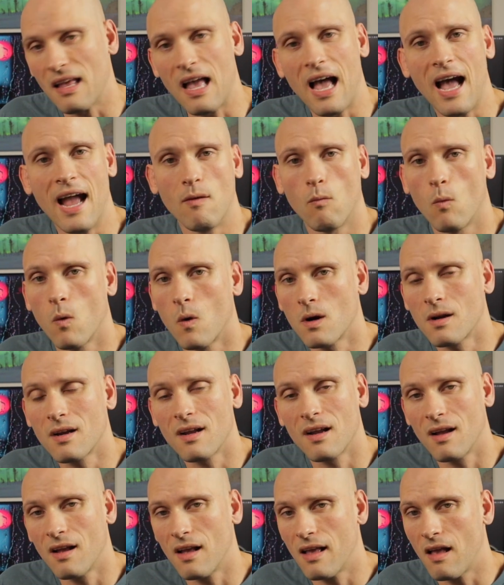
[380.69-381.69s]
I work
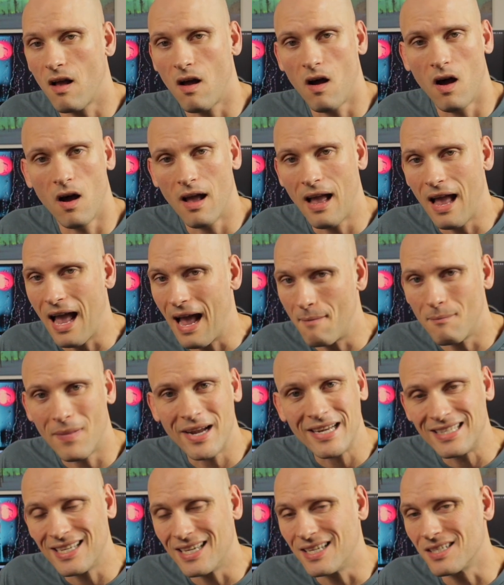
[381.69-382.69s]
at
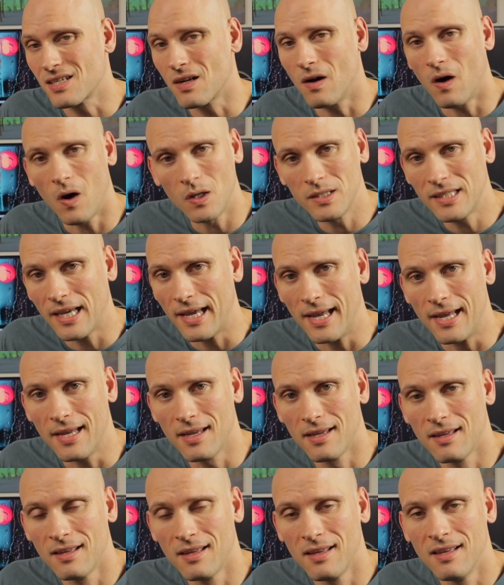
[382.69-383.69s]
my desk all
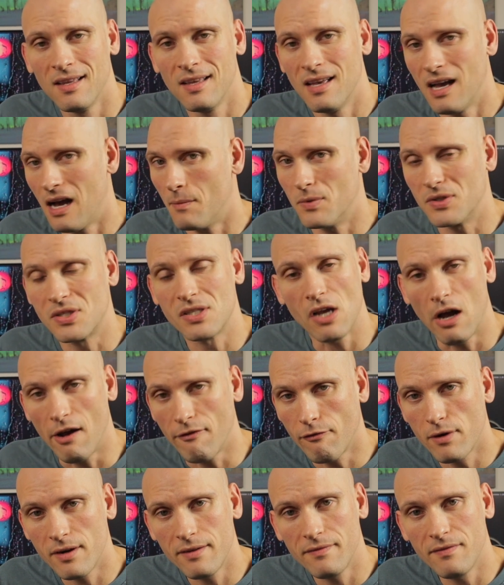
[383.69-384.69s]
day. I'm a
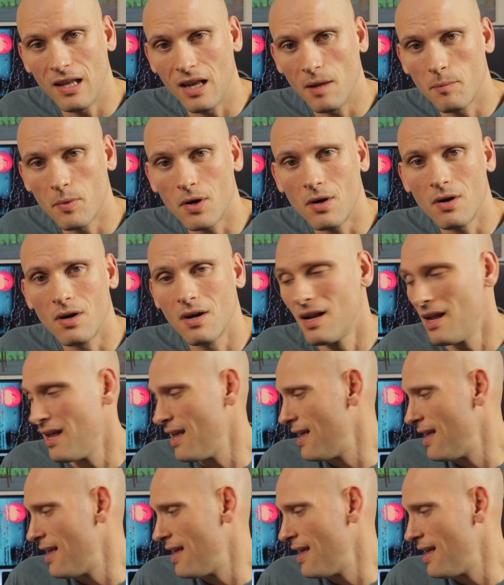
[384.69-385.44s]
software developer.